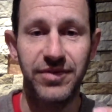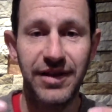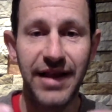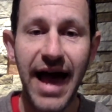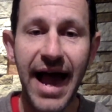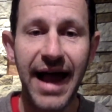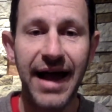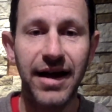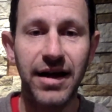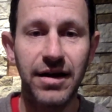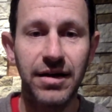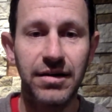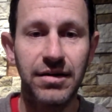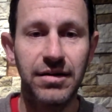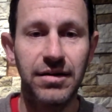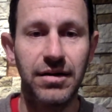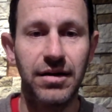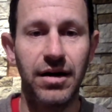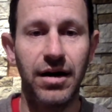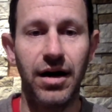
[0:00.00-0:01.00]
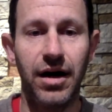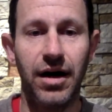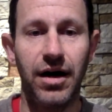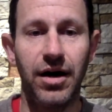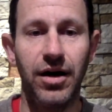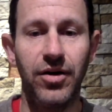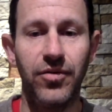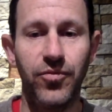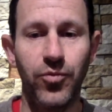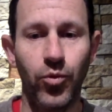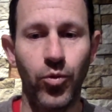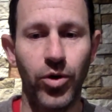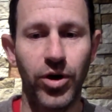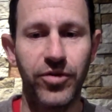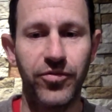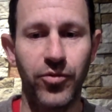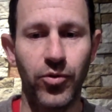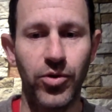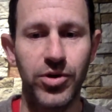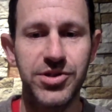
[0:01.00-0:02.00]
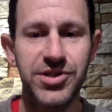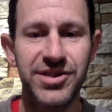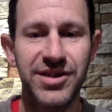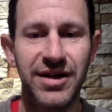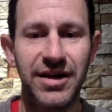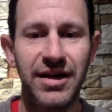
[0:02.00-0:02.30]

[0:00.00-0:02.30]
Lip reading: lack of workforce,